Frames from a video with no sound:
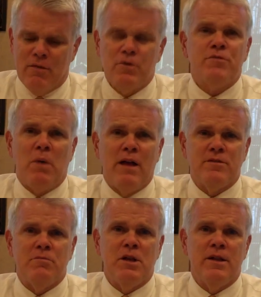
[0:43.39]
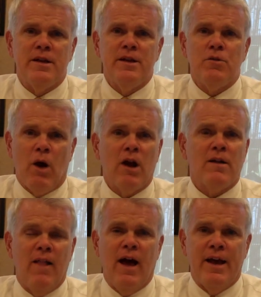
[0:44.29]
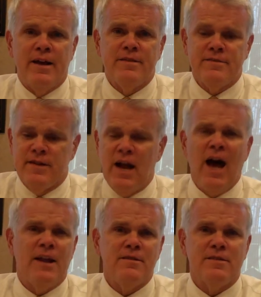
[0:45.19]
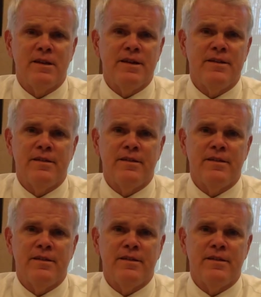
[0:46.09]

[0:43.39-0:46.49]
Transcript: responsibility to our clients and honestly